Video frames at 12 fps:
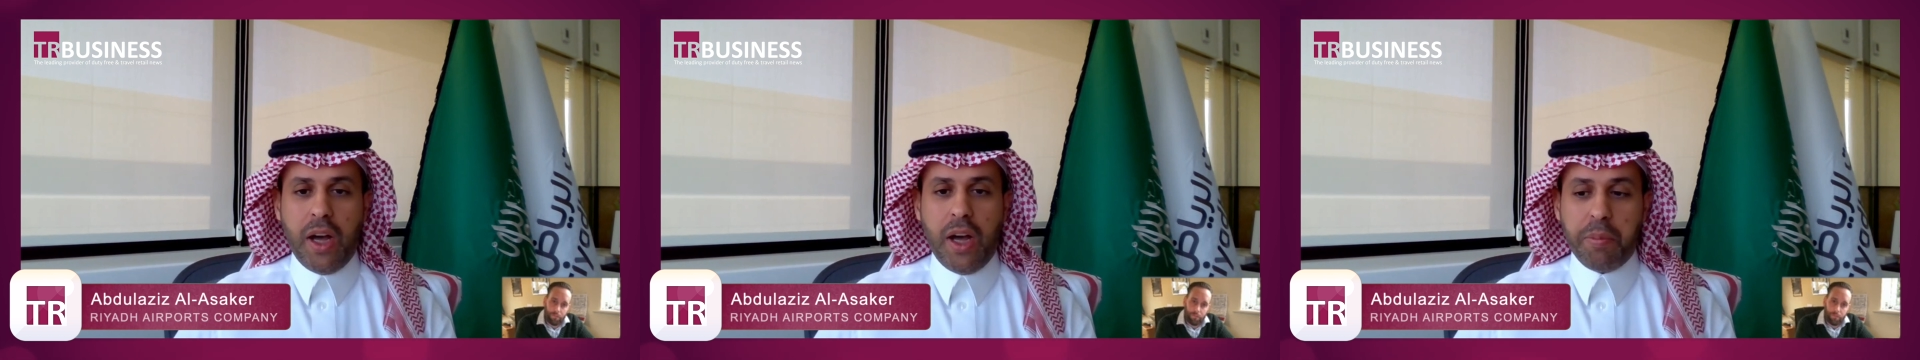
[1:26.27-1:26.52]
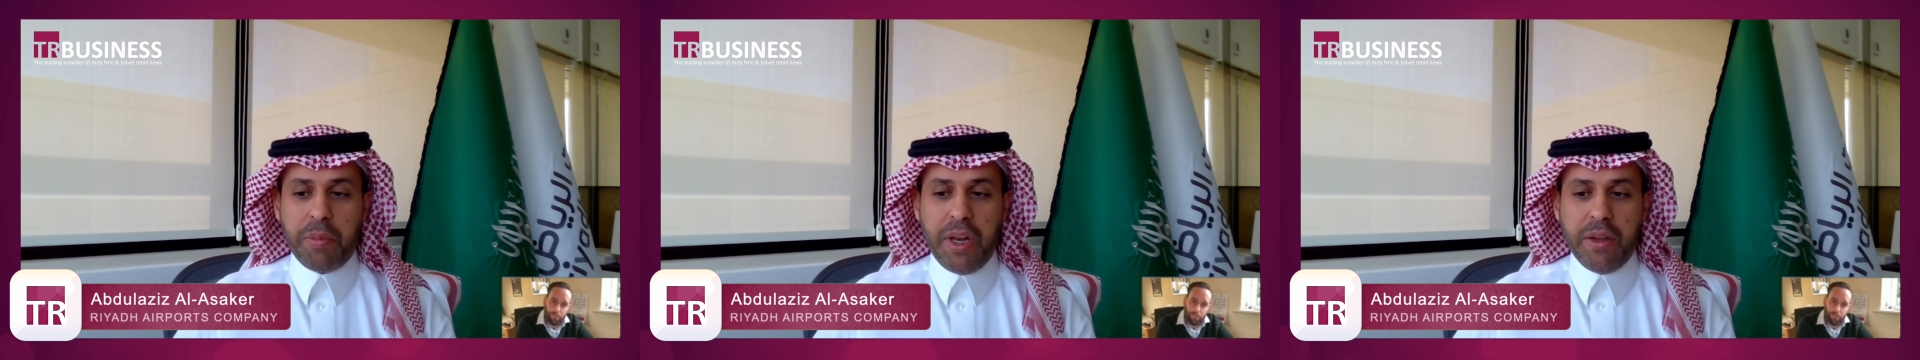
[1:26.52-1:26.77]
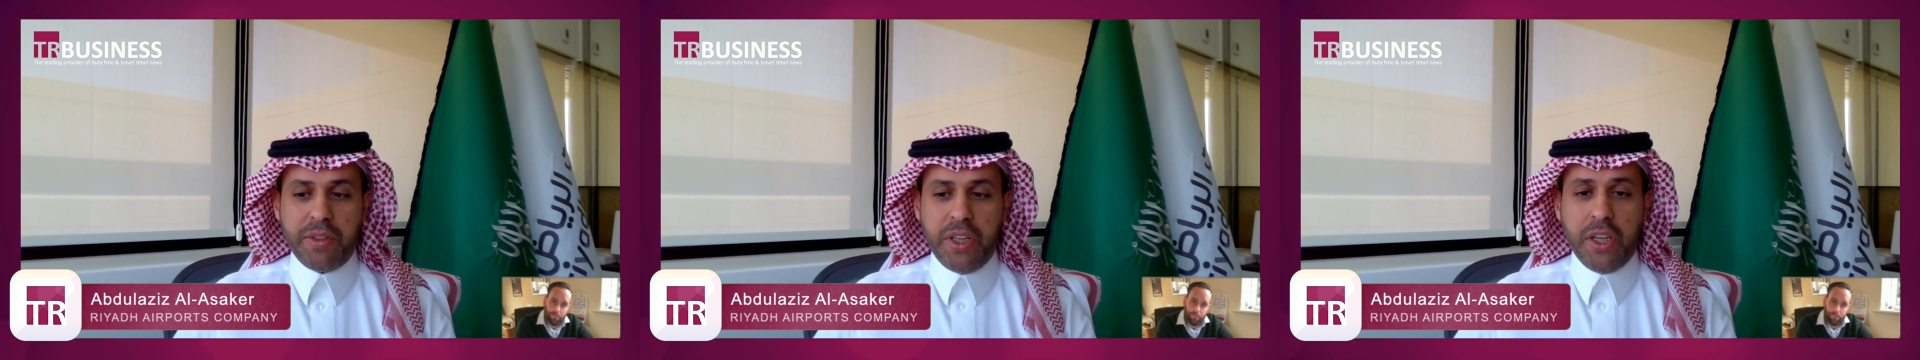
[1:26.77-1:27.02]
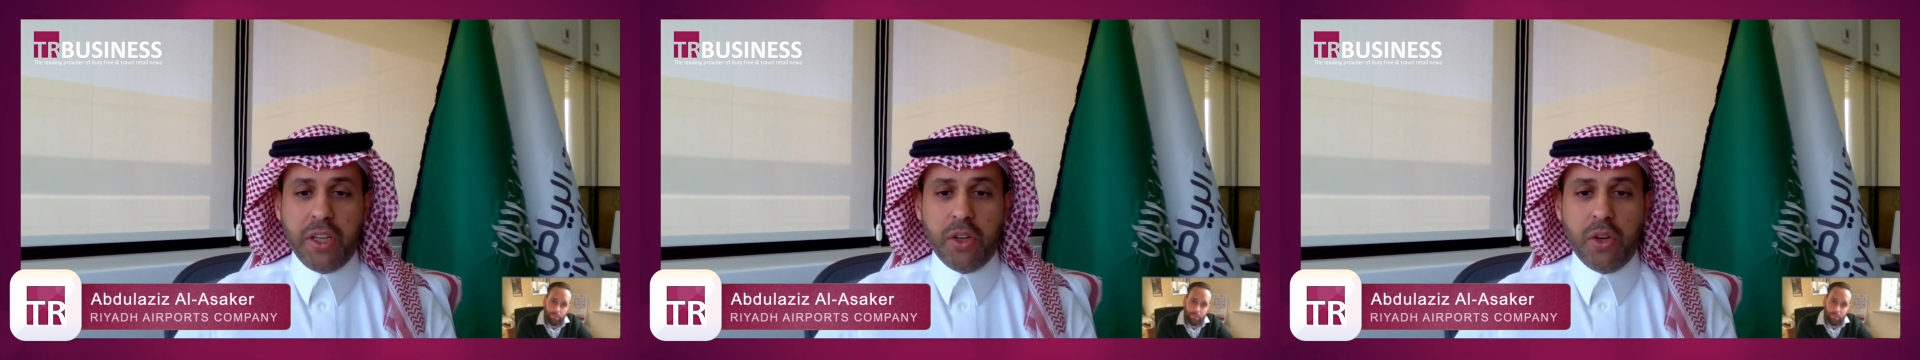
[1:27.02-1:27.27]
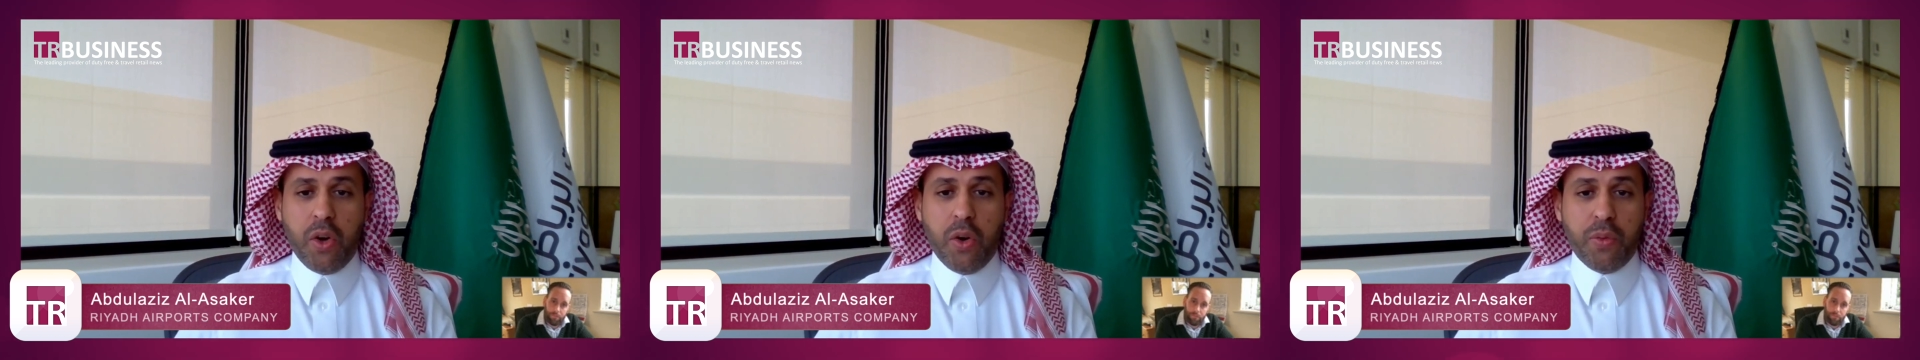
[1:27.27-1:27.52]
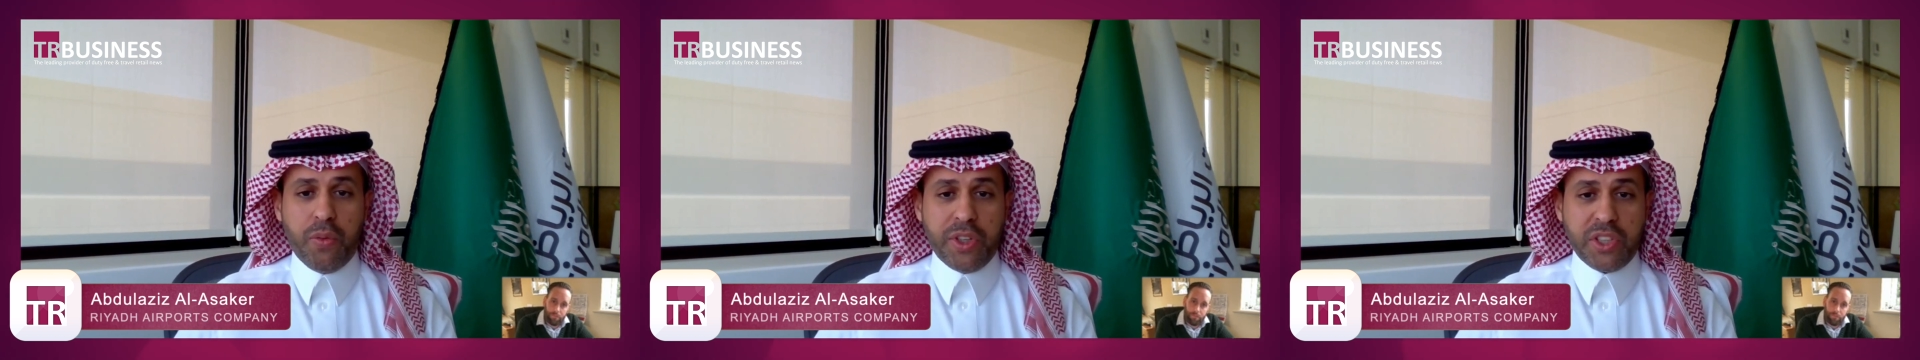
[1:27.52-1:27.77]
uplifting of
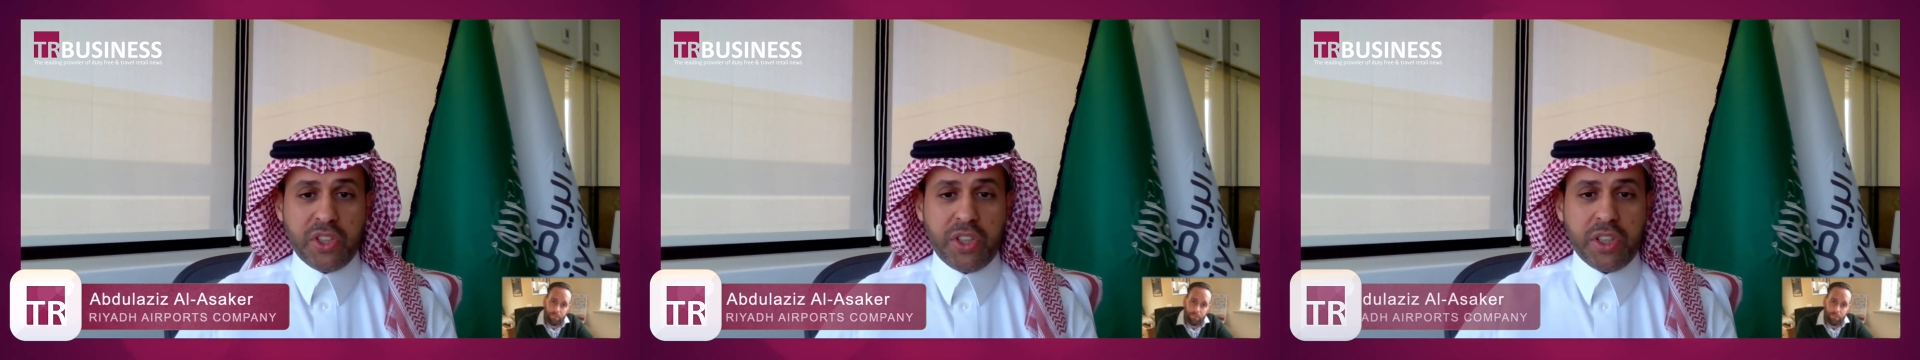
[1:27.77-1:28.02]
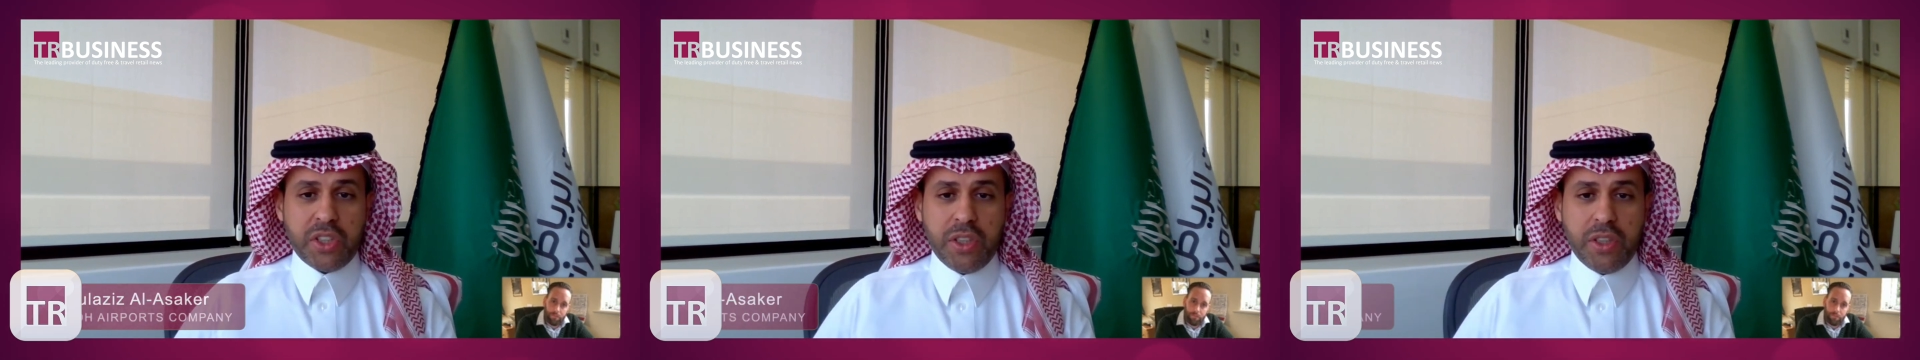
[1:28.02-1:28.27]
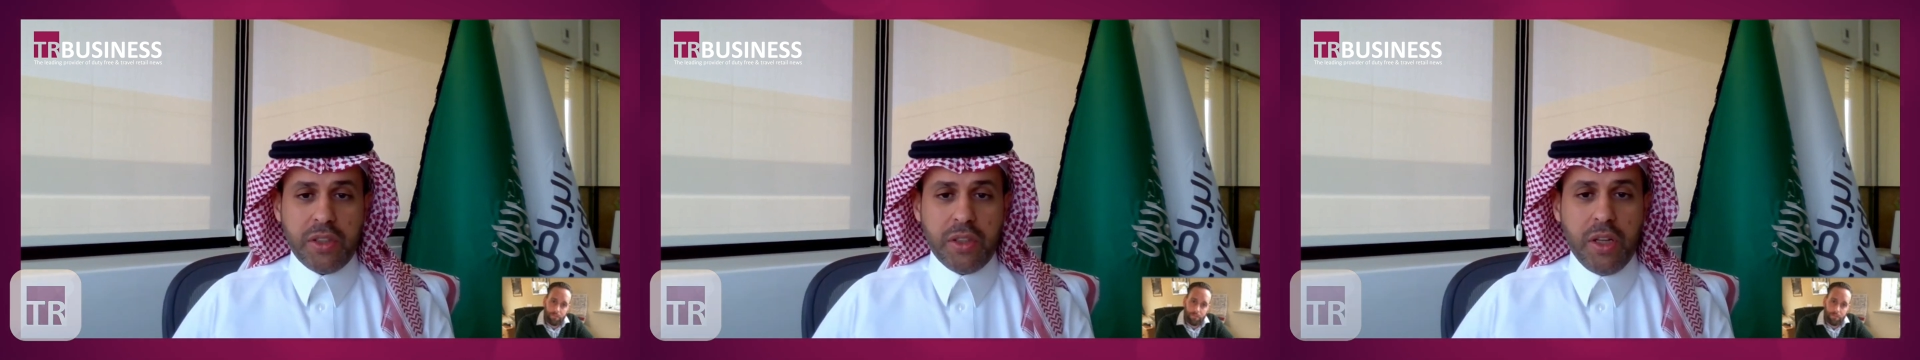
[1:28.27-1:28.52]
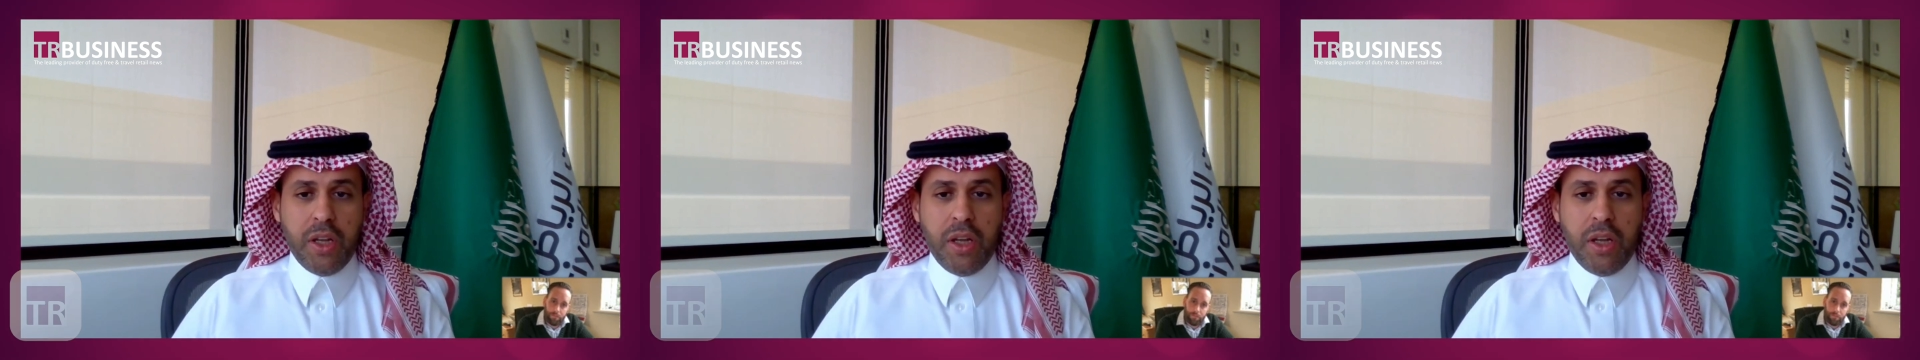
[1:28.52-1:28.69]
restriction.